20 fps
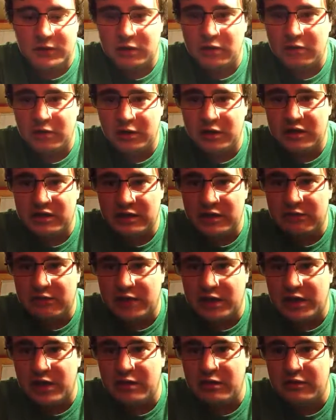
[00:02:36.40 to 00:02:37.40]
Still a good
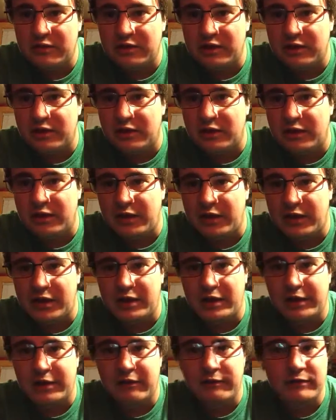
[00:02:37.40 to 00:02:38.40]
seven years he li
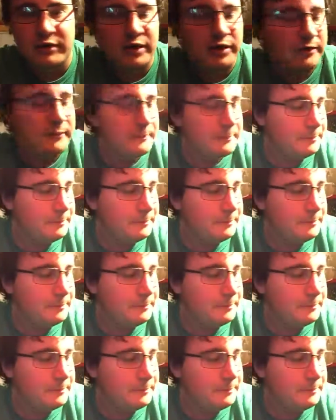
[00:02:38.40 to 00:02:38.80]
he lived.